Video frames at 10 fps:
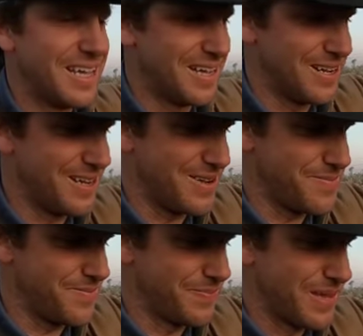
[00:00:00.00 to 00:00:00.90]
I
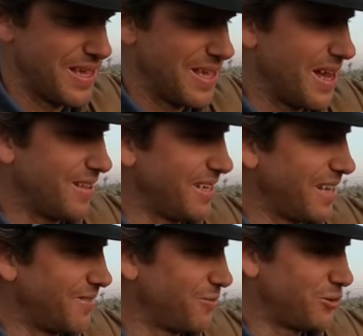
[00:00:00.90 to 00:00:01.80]
only
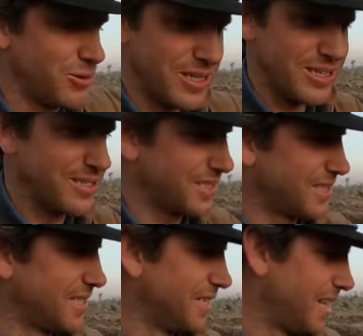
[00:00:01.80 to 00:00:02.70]
have 2
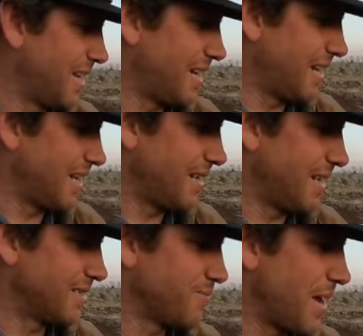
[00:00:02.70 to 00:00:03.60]
years as